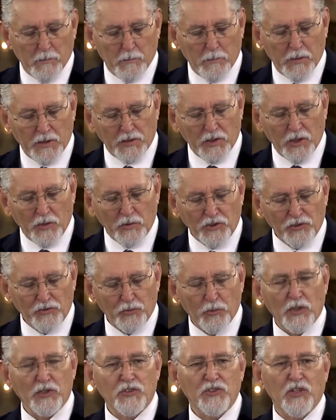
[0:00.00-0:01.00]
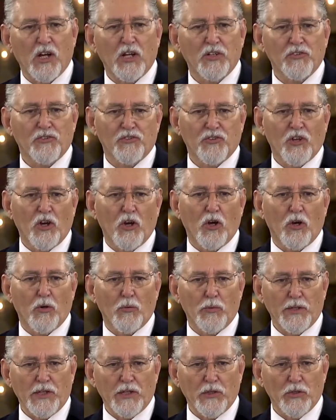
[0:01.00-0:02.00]
But notice what John saw
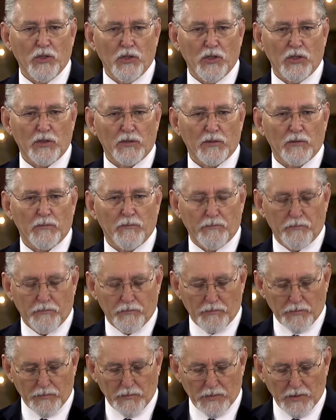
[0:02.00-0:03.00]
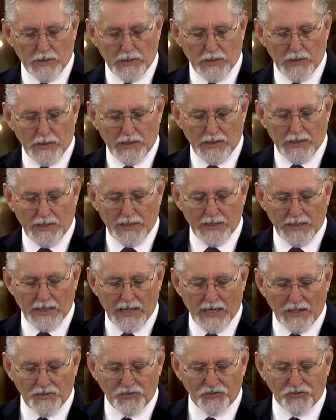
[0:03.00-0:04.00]
when he looked. And
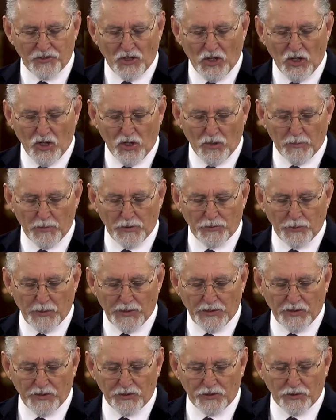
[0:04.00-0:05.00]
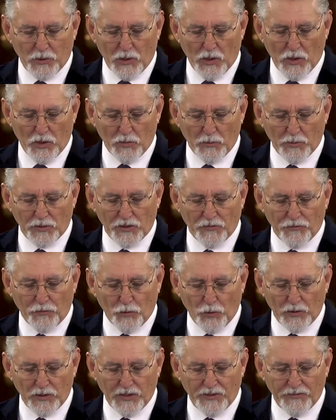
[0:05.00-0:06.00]
I saw between the throne with the
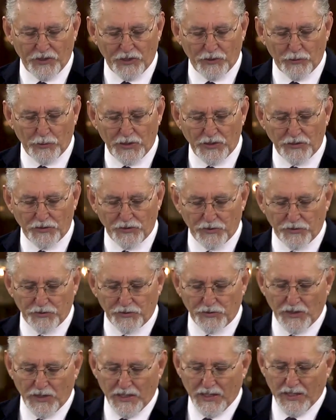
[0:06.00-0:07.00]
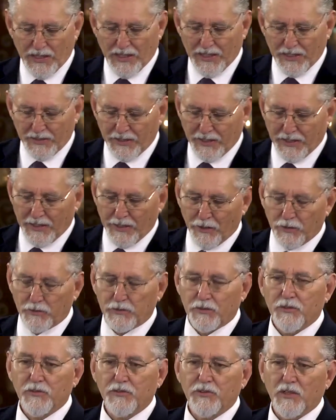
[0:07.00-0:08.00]
four living creatures and the
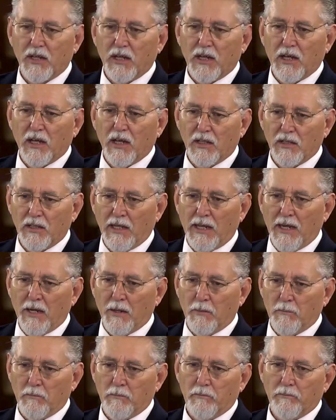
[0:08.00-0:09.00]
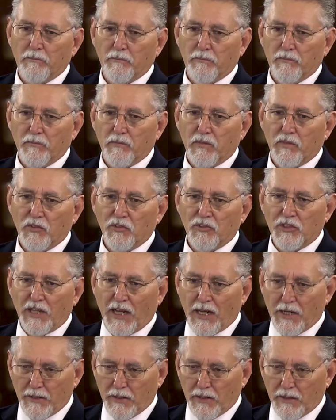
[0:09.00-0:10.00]
elders a lamb
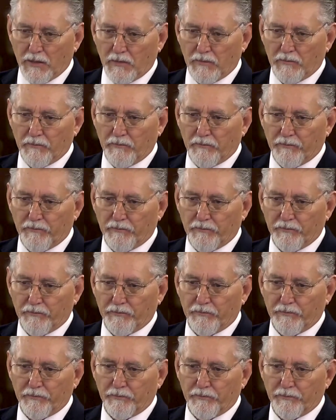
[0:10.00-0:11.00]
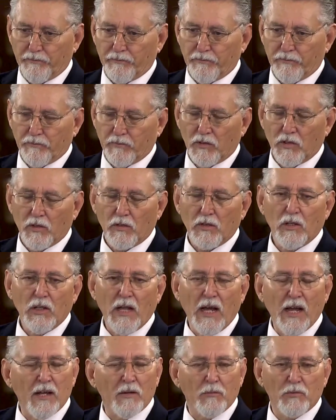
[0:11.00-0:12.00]
standing. So the
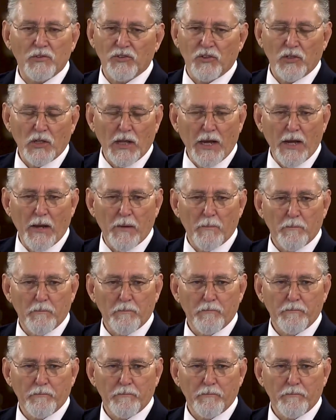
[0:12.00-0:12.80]
lion was a lamb,